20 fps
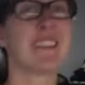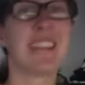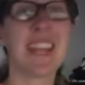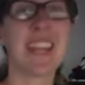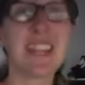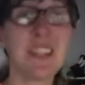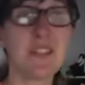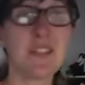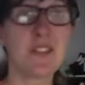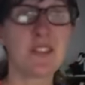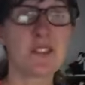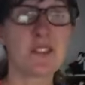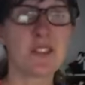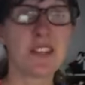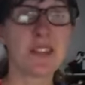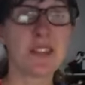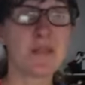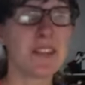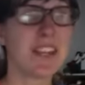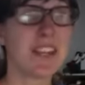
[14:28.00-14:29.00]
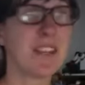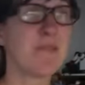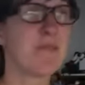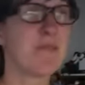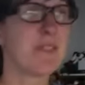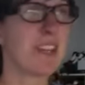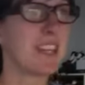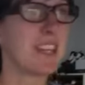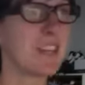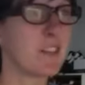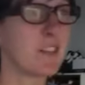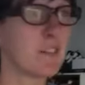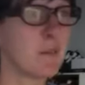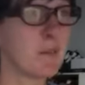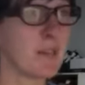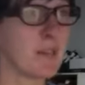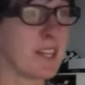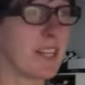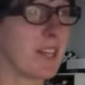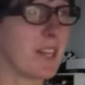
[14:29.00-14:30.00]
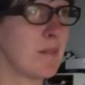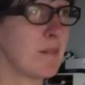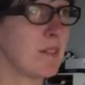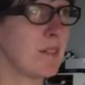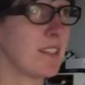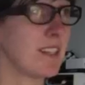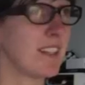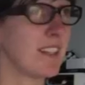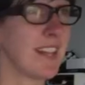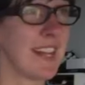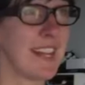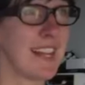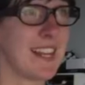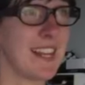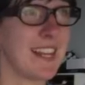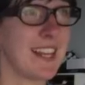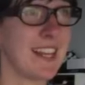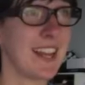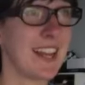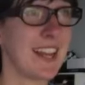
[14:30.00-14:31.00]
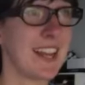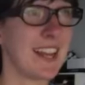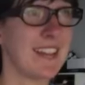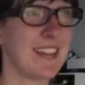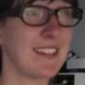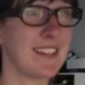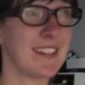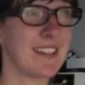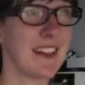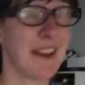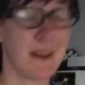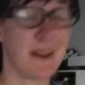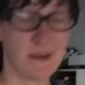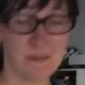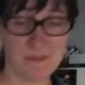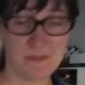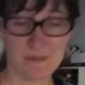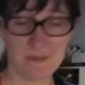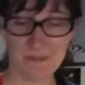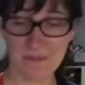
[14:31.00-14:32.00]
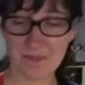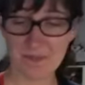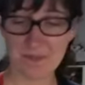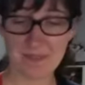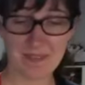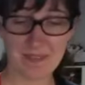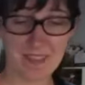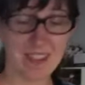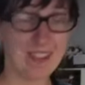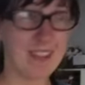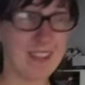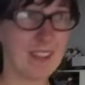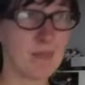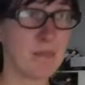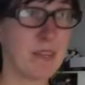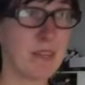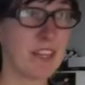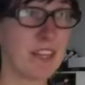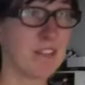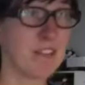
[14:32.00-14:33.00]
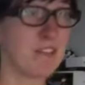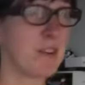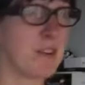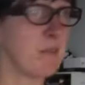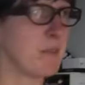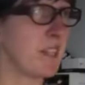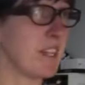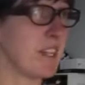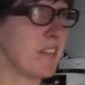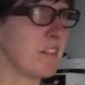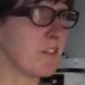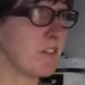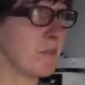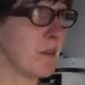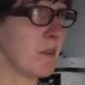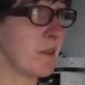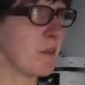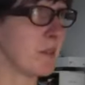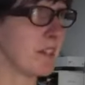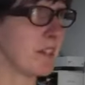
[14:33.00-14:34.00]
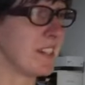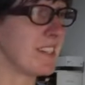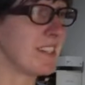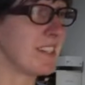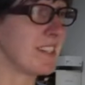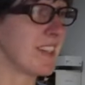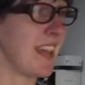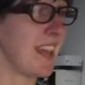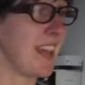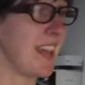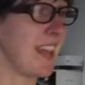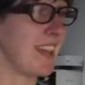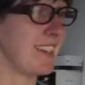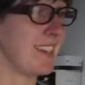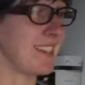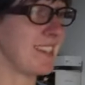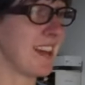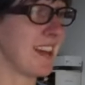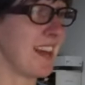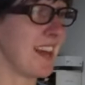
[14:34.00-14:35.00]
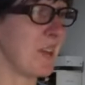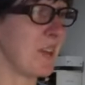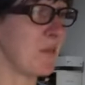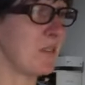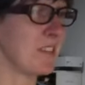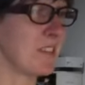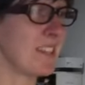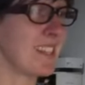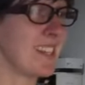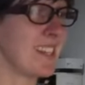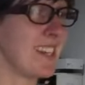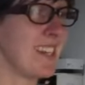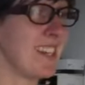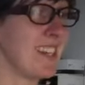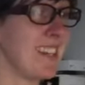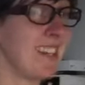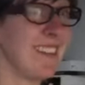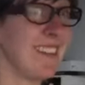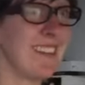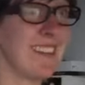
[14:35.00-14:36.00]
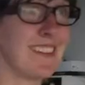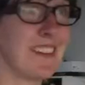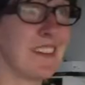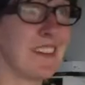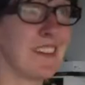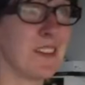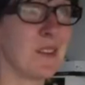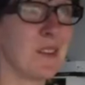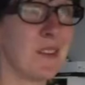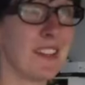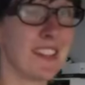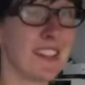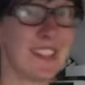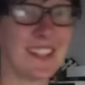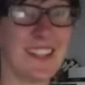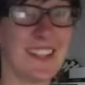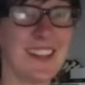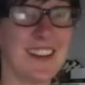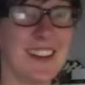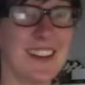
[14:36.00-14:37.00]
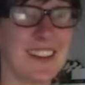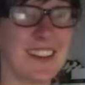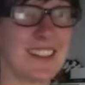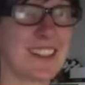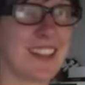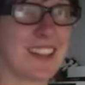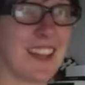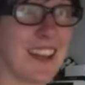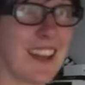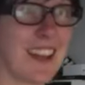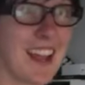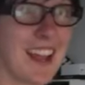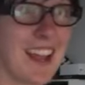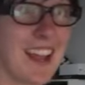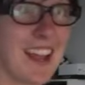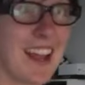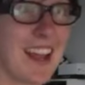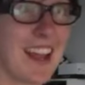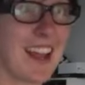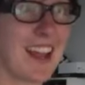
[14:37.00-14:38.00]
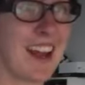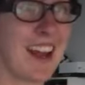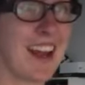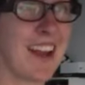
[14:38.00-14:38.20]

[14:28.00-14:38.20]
Thank you for joining me. Thank you for putting up with the lighting and me fumbling over my words. And I will see who I'll see on Sunday. And